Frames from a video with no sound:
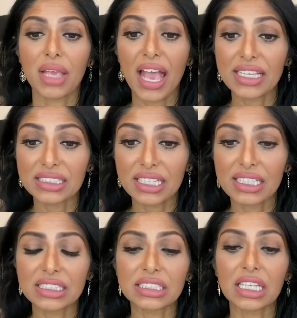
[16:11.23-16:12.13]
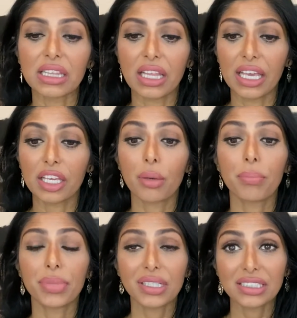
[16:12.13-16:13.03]
assets like
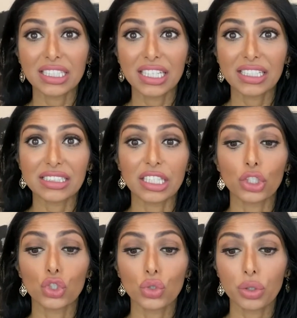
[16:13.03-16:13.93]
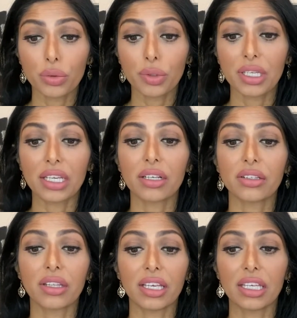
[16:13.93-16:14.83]
buildings, like jewelry,
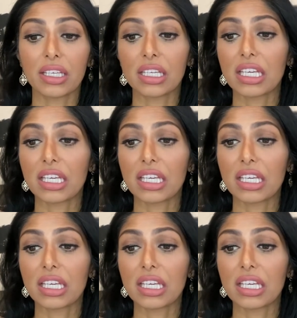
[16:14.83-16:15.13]
like